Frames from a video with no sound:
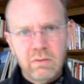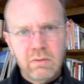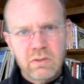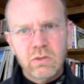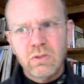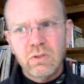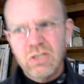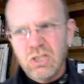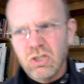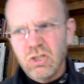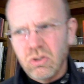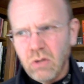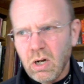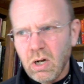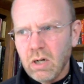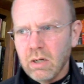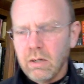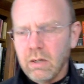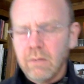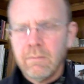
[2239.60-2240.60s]
so it's
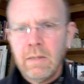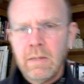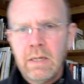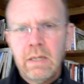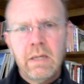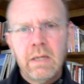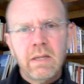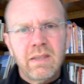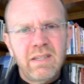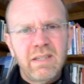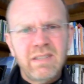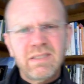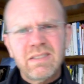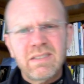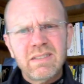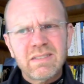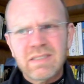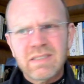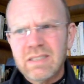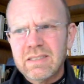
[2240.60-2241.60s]
stronger. The
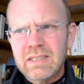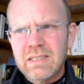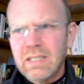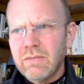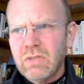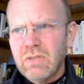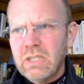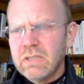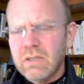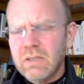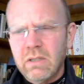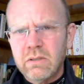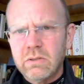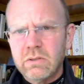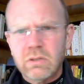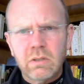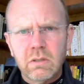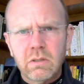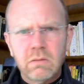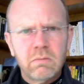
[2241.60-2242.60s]
distance sensitivity is
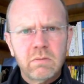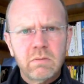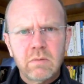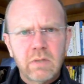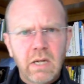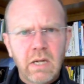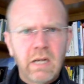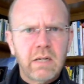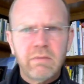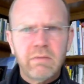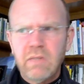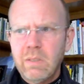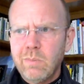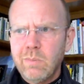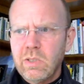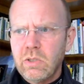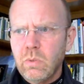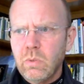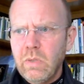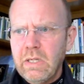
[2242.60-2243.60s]
also kind of in
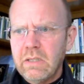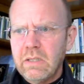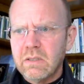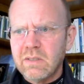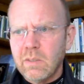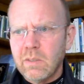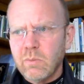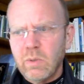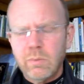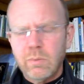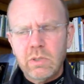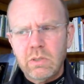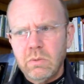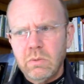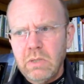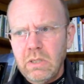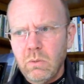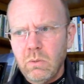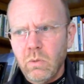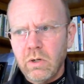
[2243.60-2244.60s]
between, somewhere
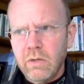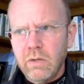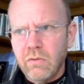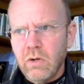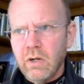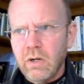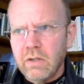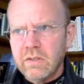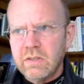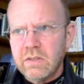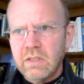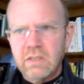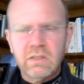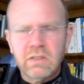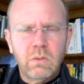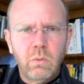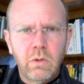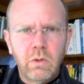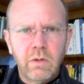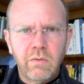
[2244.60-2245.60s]
between 1 over r to the 6th
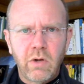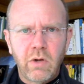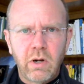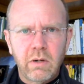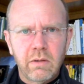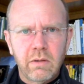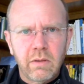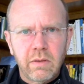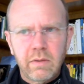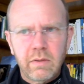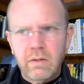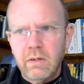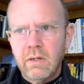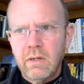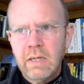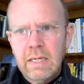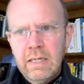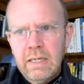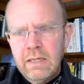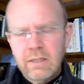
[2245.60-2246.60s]
and 1 over r to the 3rd.
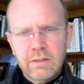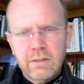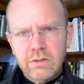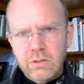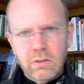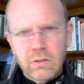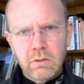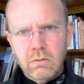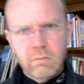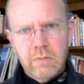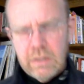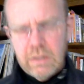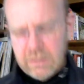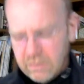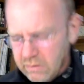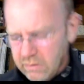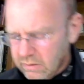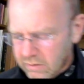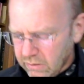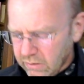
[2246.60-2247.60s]
So
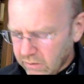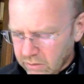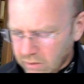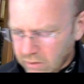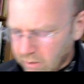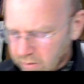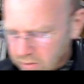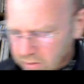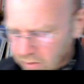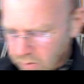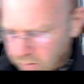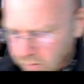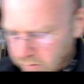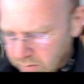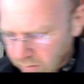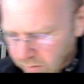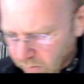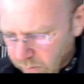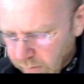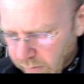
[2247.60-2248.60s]
it's a little hard
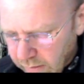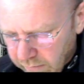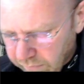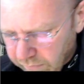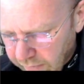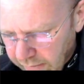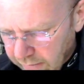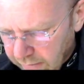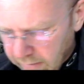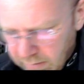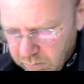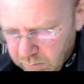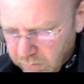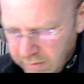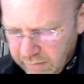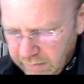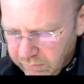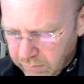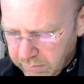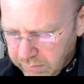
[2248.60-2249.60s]
to quantify it, and we're
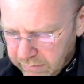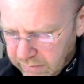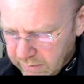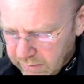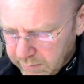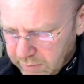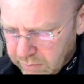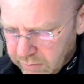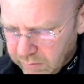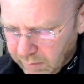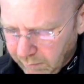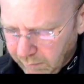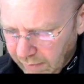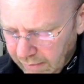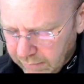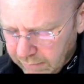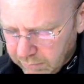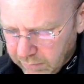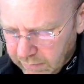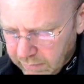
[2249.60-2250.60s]
never really going to be doing
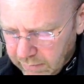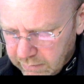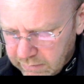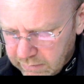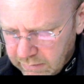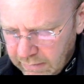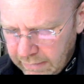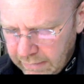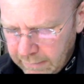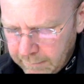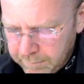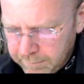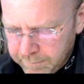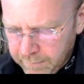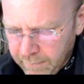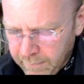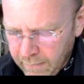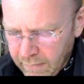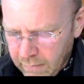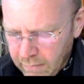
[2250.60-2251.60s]
math with this.
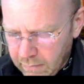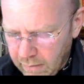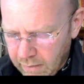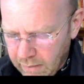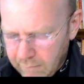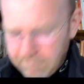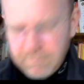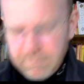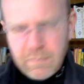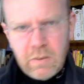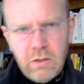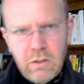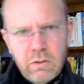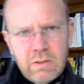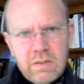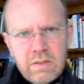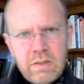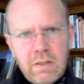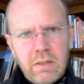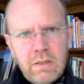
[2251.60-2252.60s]
You
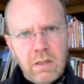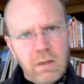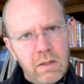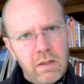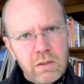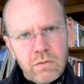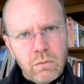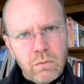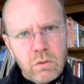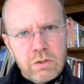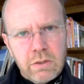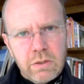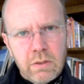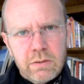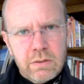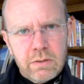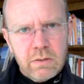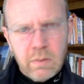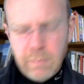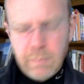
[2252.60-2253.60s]
can see that this force
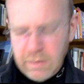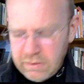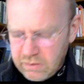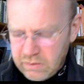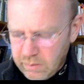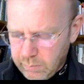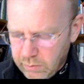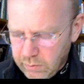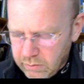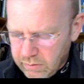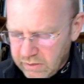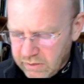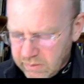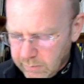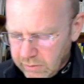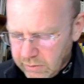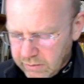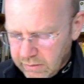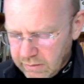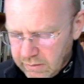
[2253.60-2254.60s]
also depends on
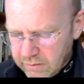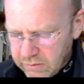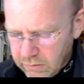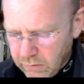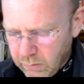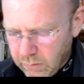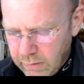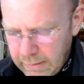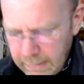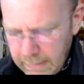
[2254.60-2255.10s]
polarizability. So